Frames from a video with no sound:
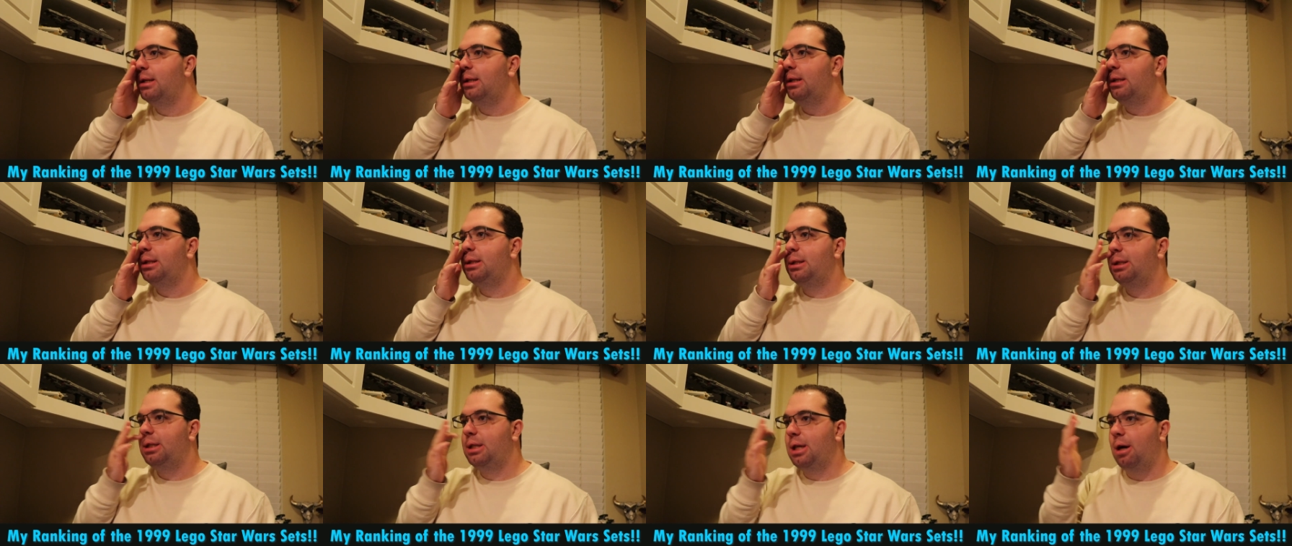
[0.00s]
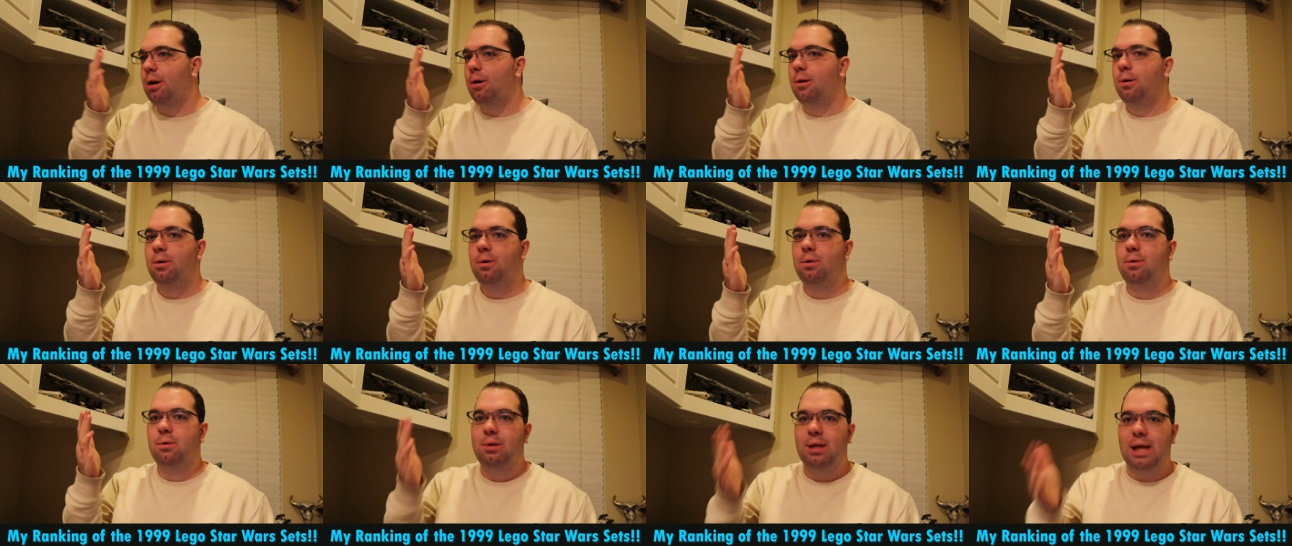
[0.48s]

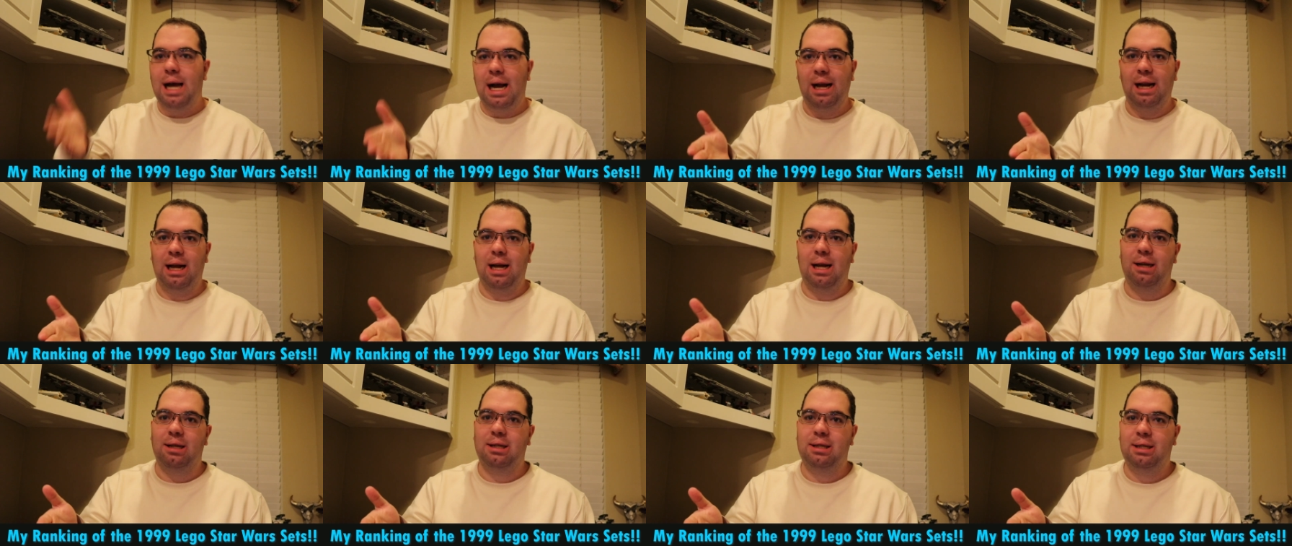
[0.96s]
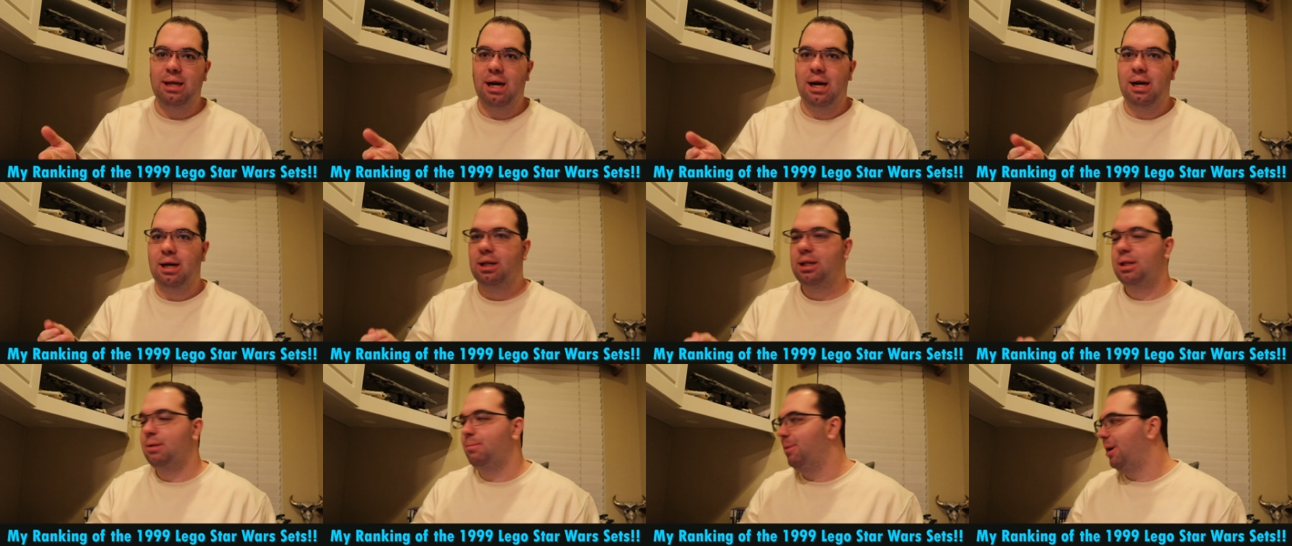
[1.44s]
So that kind of
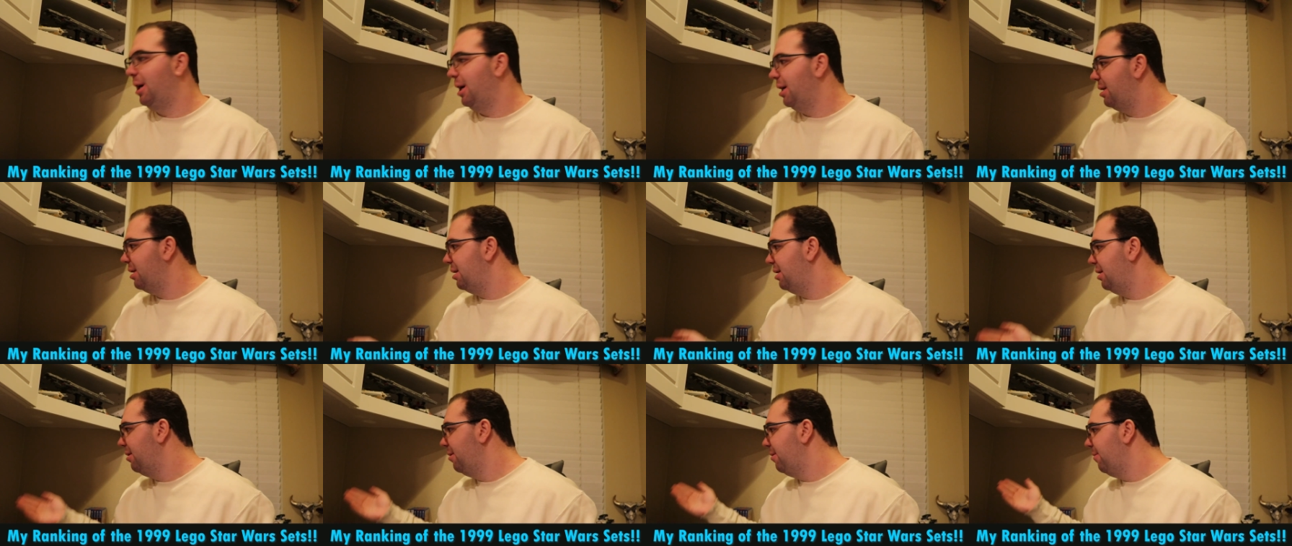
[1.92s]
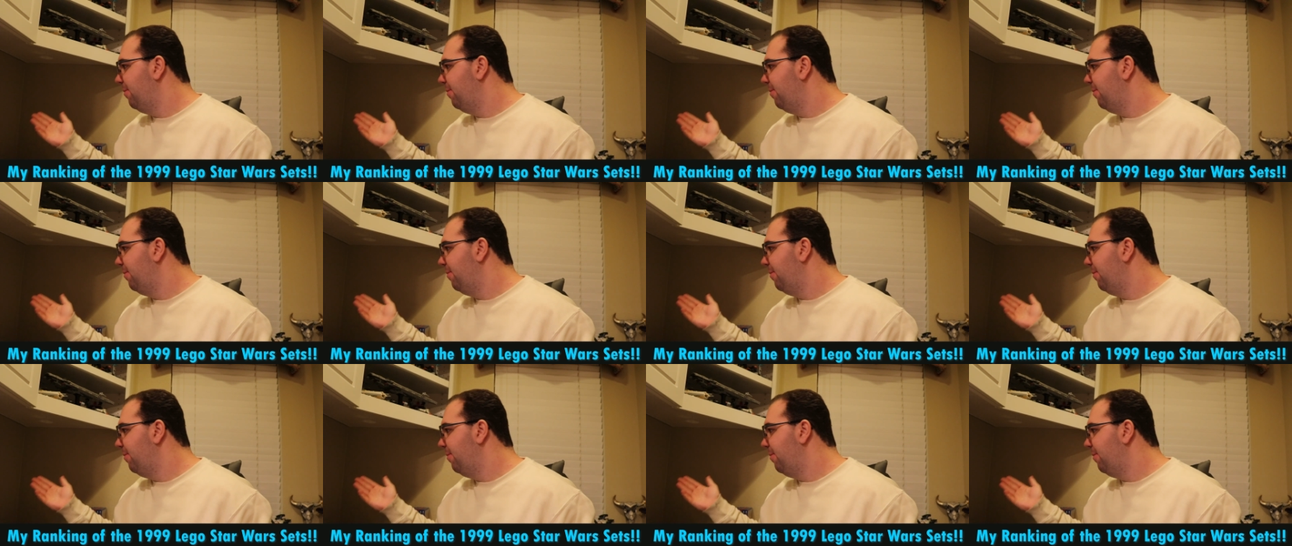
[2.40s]
sucks, but